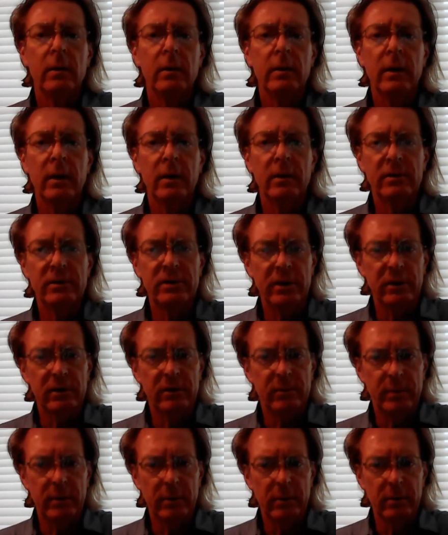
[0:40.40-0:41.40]
Yes,
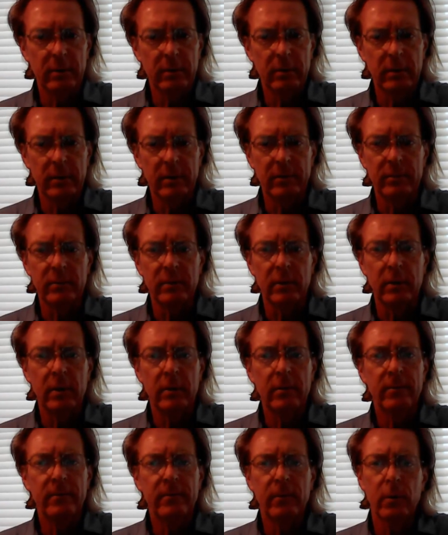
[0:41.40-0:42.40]
Shakespeare lived
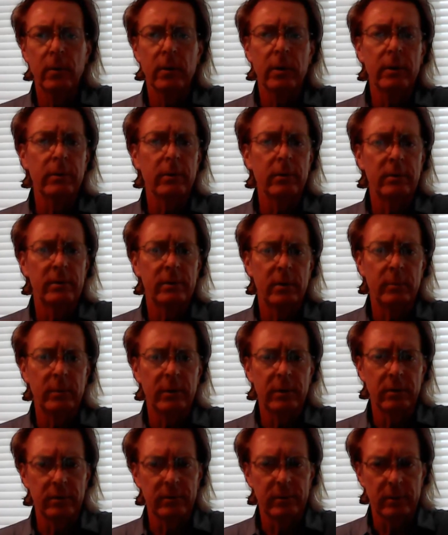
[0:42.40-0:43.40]
400 some
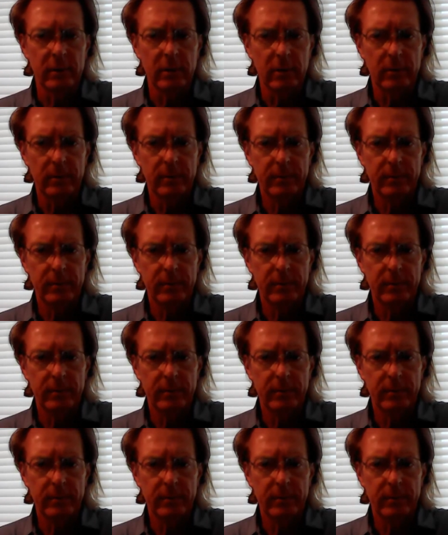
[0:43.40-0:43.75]
years ago.